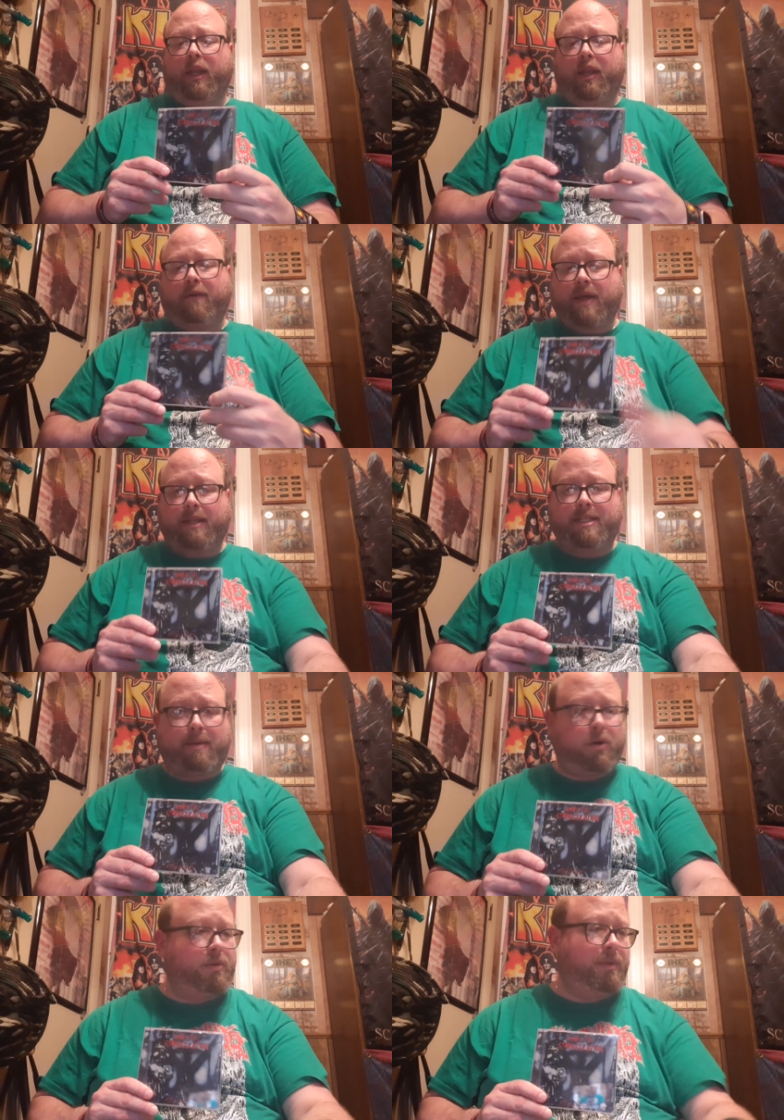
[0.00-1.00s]
love that
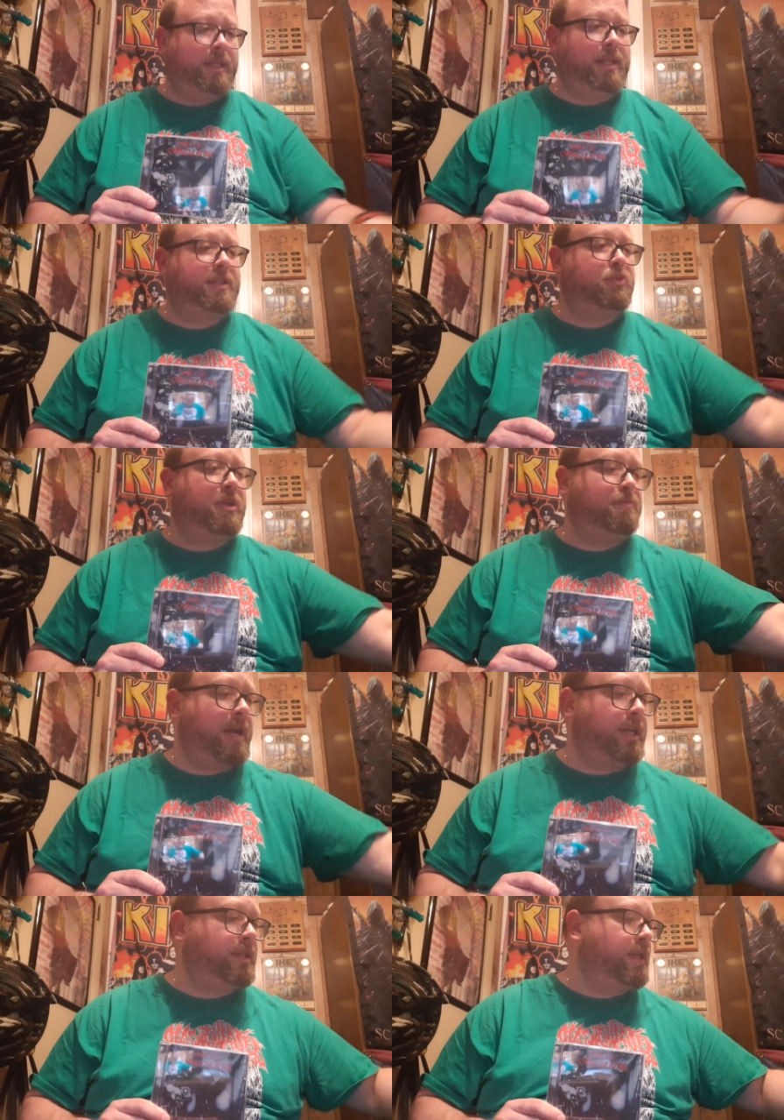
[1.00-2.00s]
demo. I need to switch
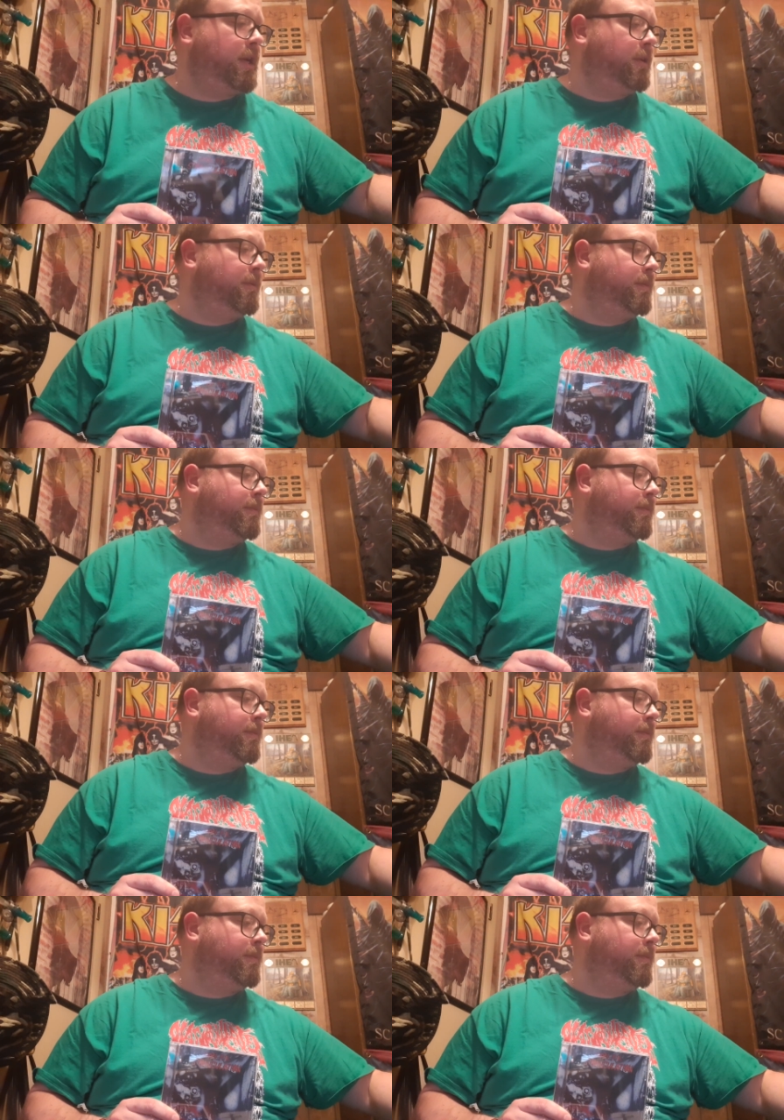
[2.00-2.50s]
pages here.